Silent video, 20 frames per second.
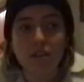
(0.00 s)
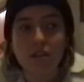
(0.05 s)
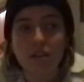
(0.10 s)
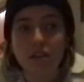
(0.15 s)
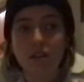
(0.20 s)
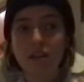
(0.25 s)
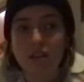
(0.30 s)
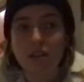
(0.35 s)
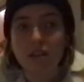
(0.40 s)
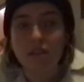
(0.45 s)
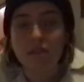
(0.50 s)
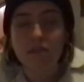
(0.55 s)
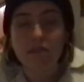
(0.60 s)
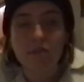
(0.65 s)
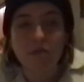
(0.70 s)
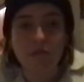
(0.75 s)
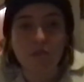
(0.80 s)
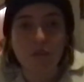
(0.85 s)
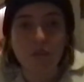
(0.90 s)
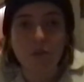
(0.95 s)
and
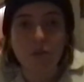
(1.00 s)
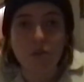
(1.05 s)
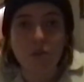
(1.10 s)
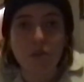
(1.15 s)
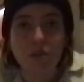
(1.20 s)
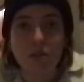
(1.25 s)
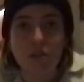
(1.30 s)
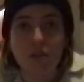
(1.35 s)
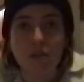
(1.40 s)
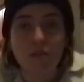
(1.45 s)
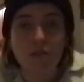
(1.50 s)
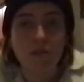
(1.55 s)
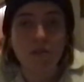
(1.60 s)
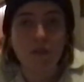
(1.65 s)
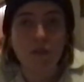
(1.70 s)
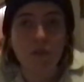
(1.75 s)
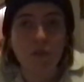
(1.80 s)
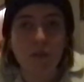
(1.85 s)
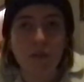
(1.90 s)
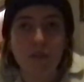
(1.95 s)
viewed
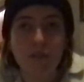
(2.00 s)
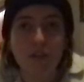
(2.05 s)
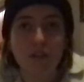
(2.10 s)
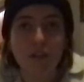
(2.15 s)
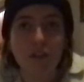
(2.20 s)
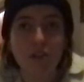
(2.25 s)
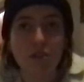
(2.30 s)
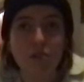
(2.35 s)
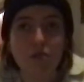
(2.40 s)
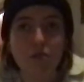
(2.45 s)
my videos